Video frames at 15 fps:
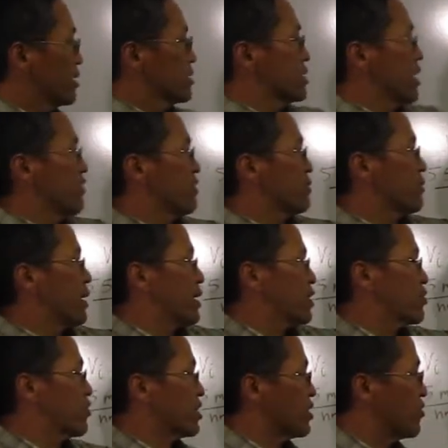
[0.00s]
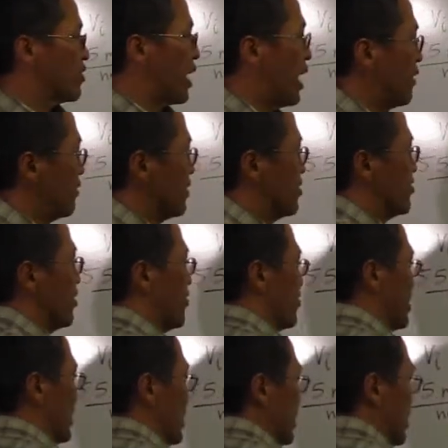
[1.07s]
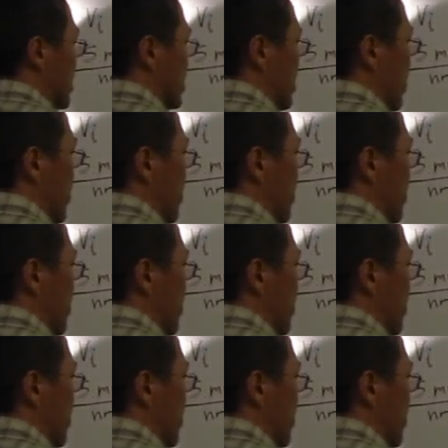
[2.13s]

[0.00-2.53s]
70 minus 55 is 15. So